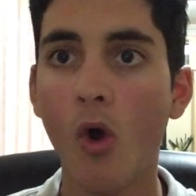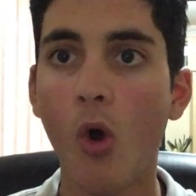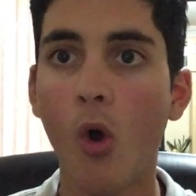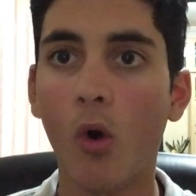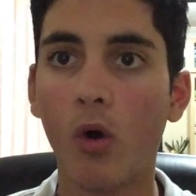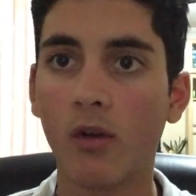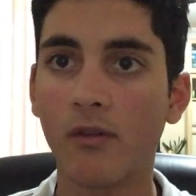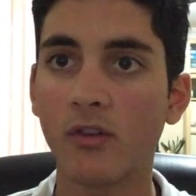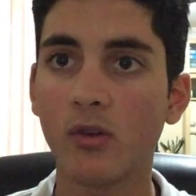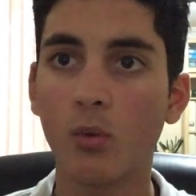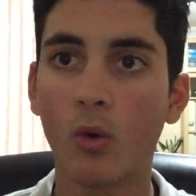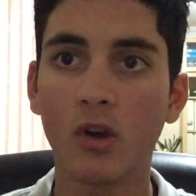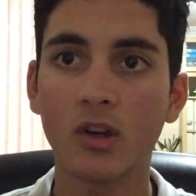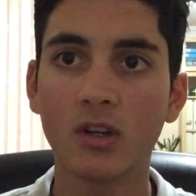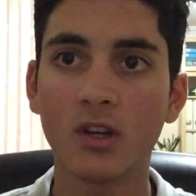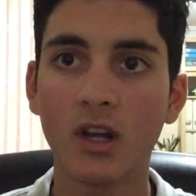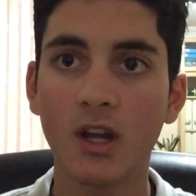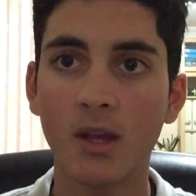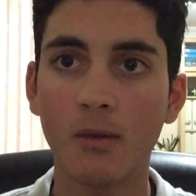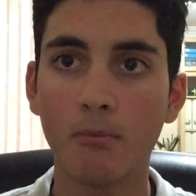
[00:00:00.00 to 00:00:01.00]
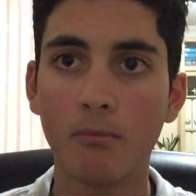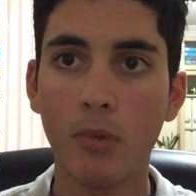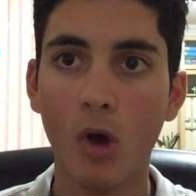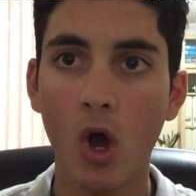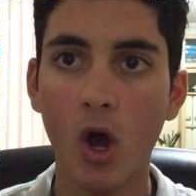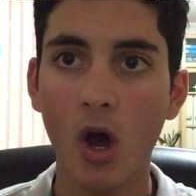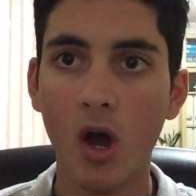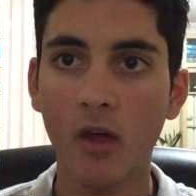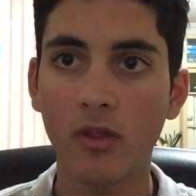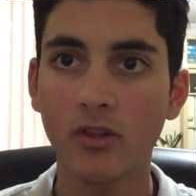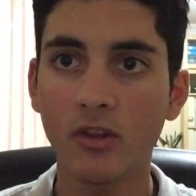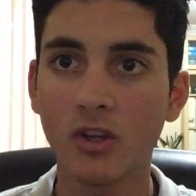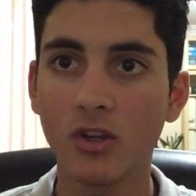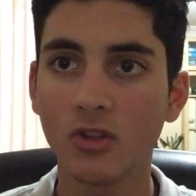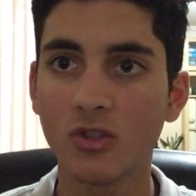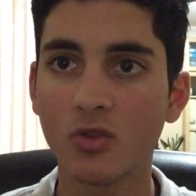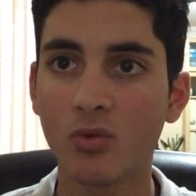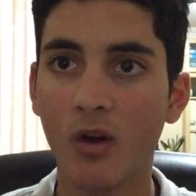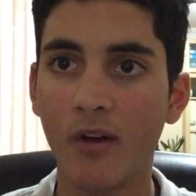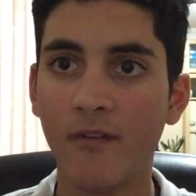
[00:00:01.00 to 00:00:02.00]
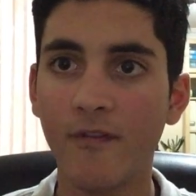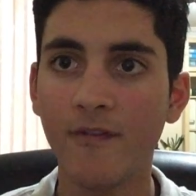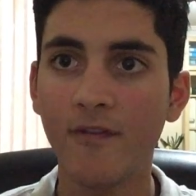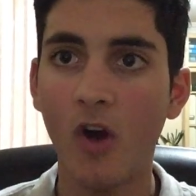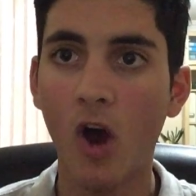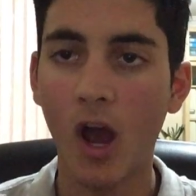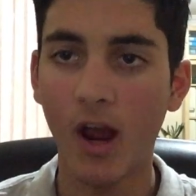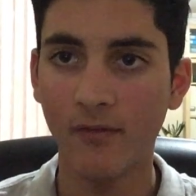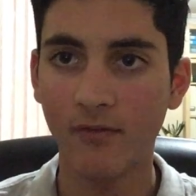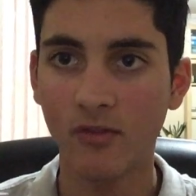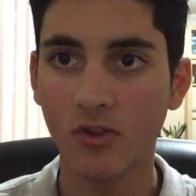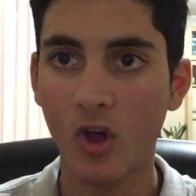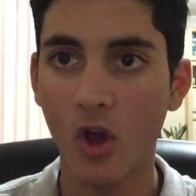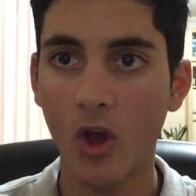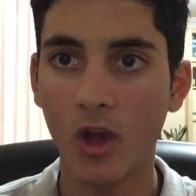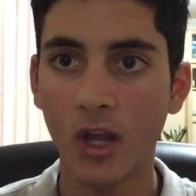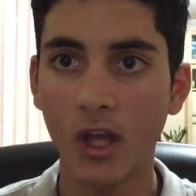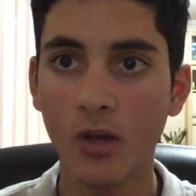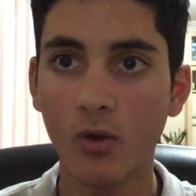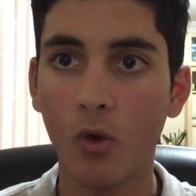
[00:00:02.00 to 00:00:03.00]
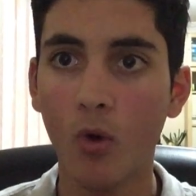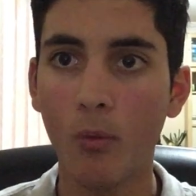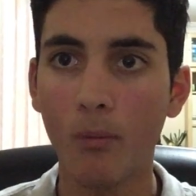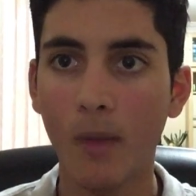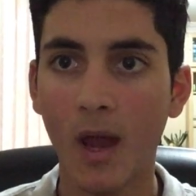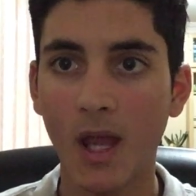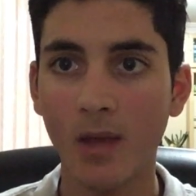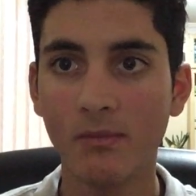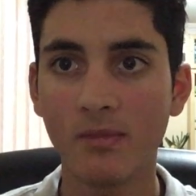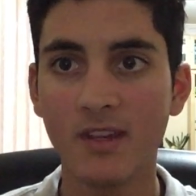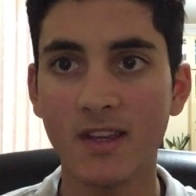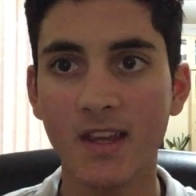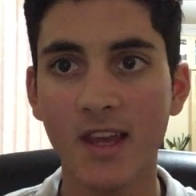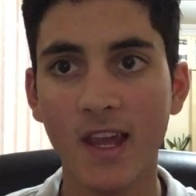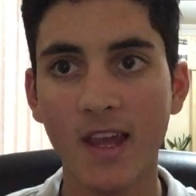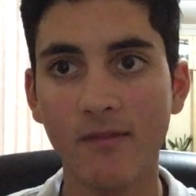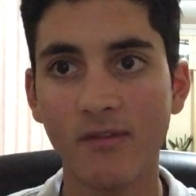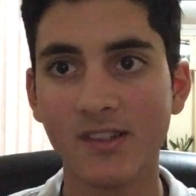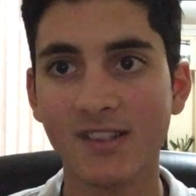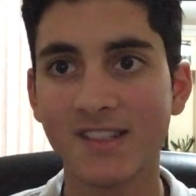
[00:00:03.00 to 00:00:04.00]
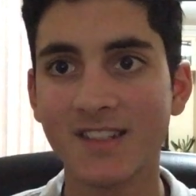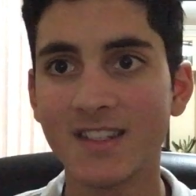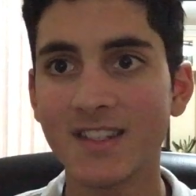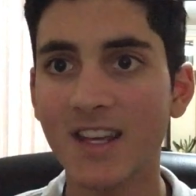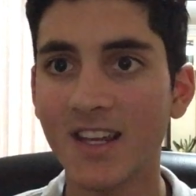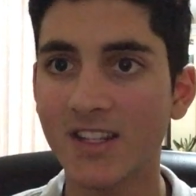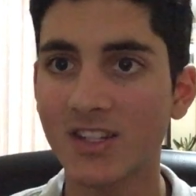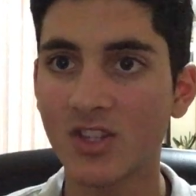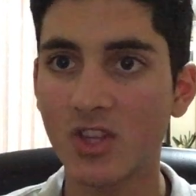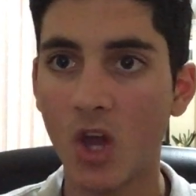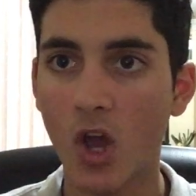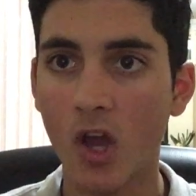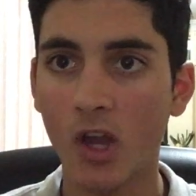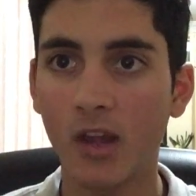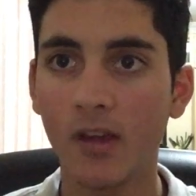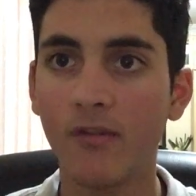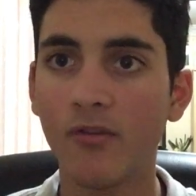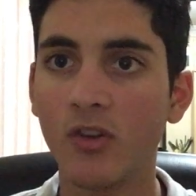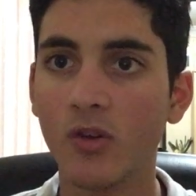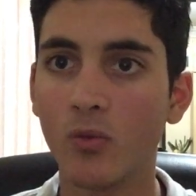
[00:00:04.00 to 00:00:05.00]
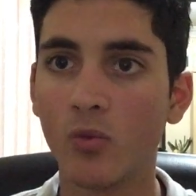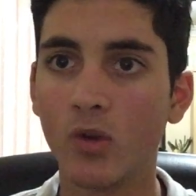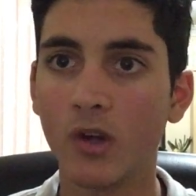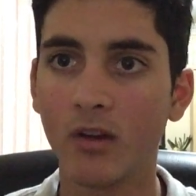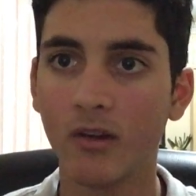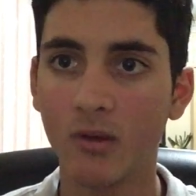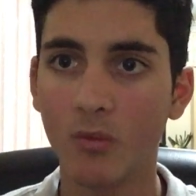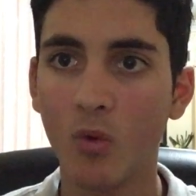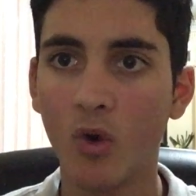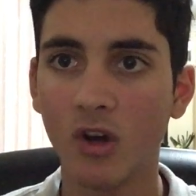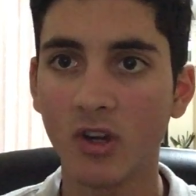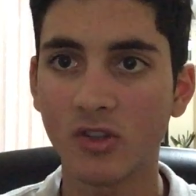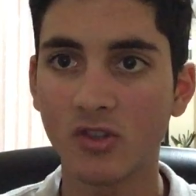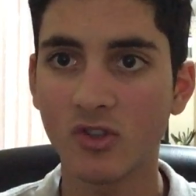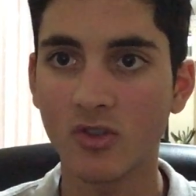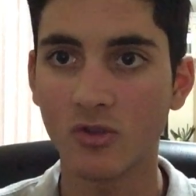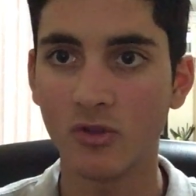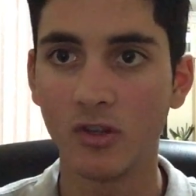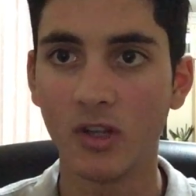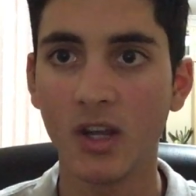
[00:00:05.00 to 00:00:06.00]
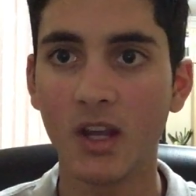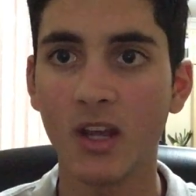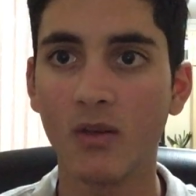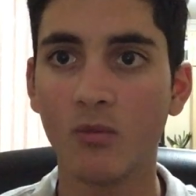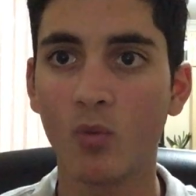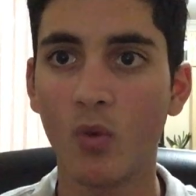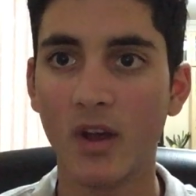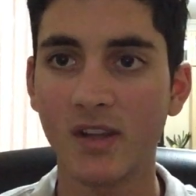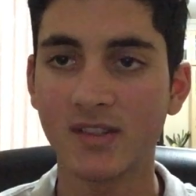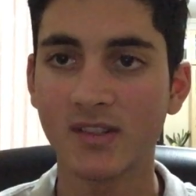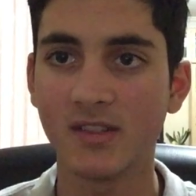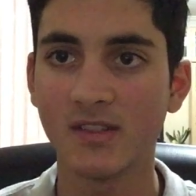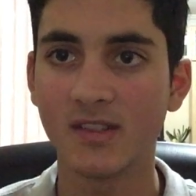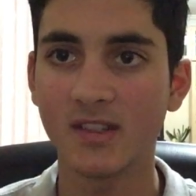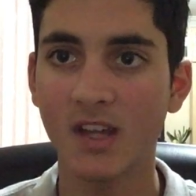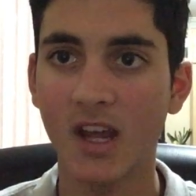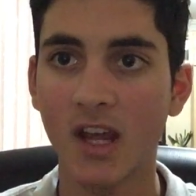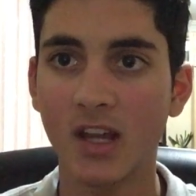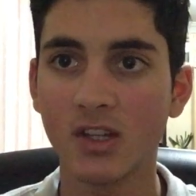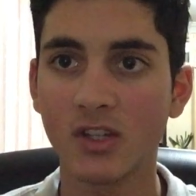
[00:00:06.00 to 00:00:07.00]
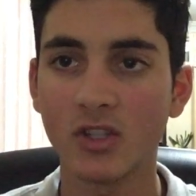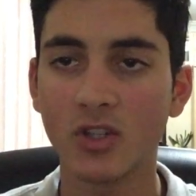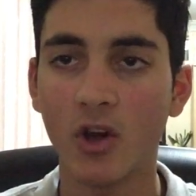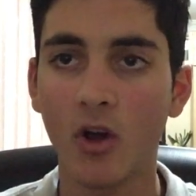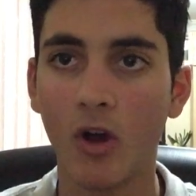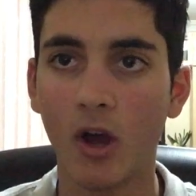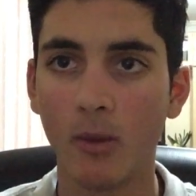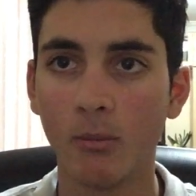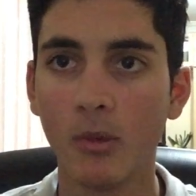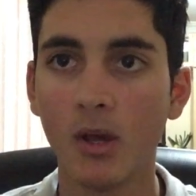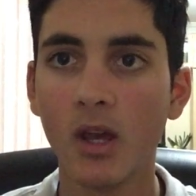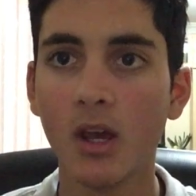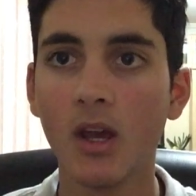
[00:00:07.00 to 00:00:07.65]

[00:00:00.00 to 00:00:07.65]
Or if you wanted it in Perth, you could do it 5:30 or maybe even 6:30 if you really wanted to in Western Standard Time.